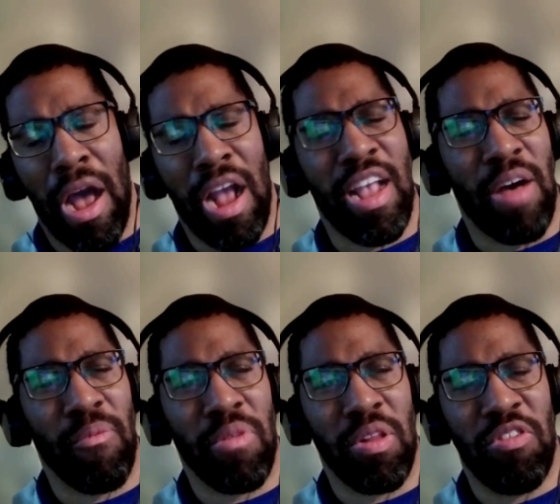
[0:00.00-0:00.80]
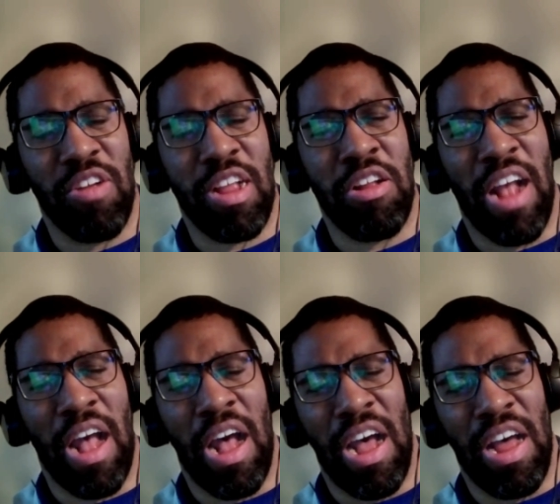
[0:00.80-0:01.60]
accomplishing
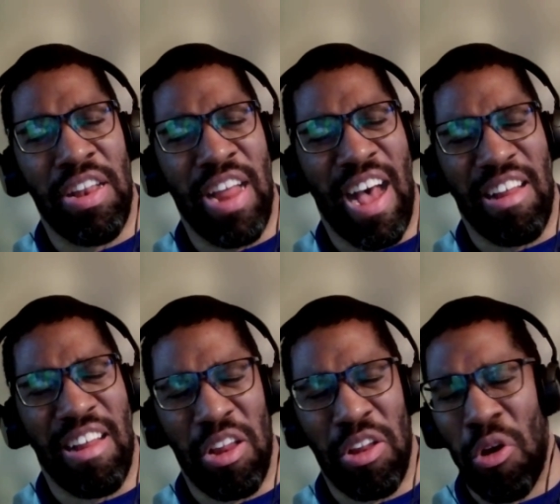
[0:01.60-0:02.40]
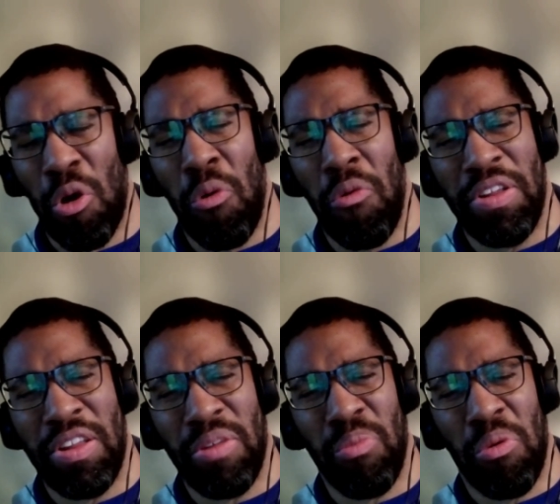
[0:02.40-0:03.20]
uh, tasks is
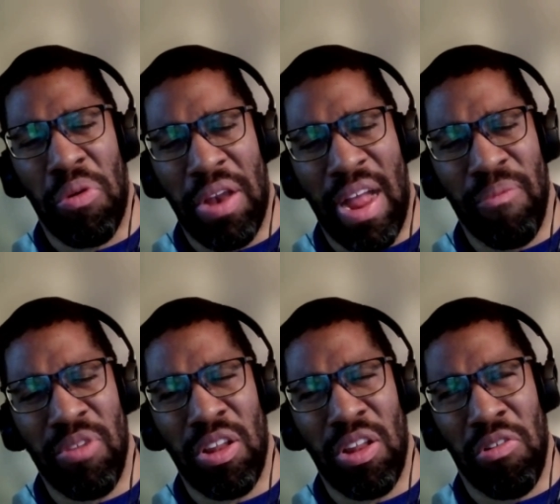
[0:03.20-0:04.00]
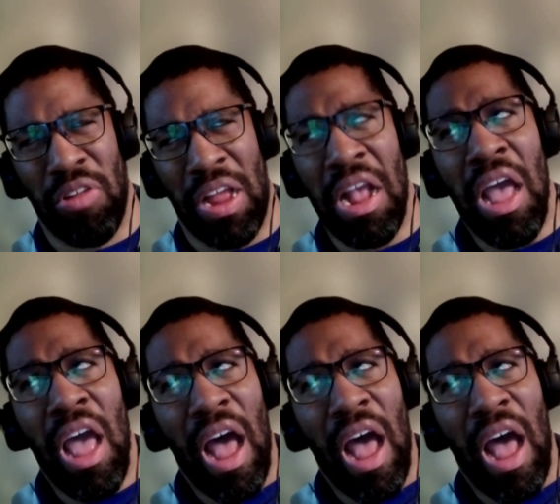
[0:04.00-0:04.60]
always important, absolutely.